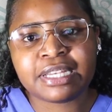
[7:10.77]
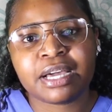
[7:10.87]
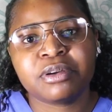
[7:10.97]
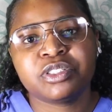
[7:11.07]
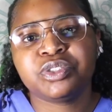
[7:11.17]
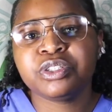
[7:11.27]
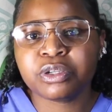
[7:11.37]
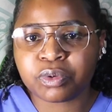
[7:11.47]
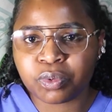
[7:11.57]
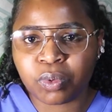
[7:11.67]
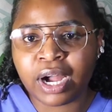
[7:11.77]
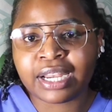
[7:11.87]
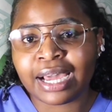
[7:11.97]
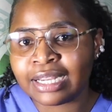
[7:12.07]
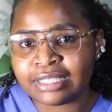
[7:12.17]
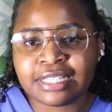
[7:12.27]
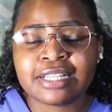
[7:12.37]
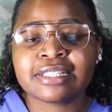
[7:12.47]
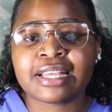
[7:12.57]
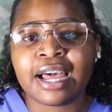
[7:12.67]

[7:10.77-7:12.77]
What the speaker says: I was doing anesthetics